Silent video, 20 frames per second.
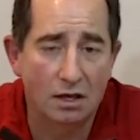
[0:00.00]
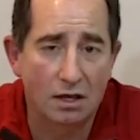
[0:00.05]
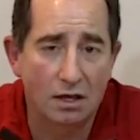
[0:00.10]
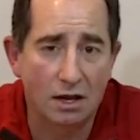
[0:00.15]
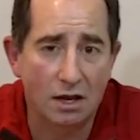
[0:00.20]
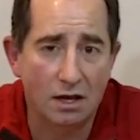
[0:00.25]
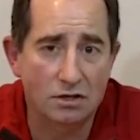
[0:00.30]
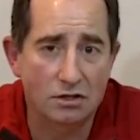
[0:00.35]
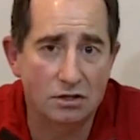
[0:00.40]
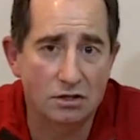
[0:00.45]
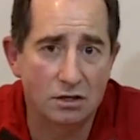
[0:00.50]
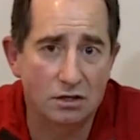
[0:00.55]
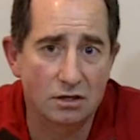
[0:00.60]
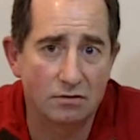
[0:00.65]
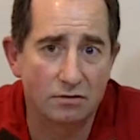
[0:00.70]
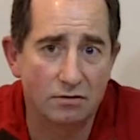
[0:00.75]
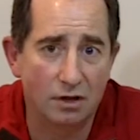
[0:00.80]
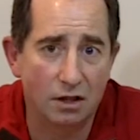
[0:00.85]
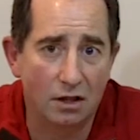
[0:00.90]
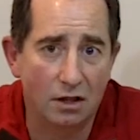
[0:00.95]
can actually
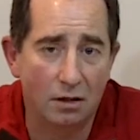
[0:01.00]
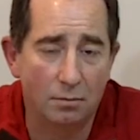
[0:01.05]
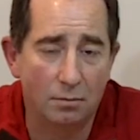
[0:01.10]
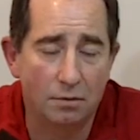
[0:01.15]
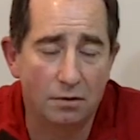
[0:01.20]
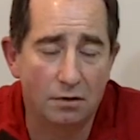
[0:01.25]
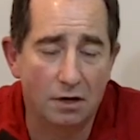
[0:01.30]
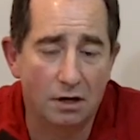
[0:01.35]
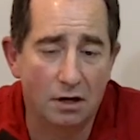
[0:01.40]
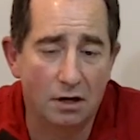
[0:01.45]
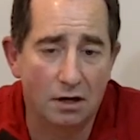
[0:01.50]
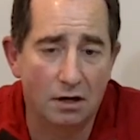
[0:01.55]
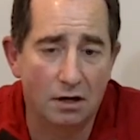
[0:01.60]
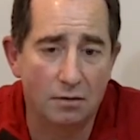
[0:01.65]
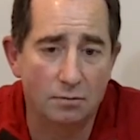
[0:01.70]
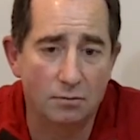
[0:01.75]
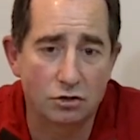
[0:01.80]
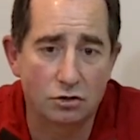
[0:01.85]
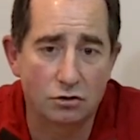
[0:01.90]
develop um,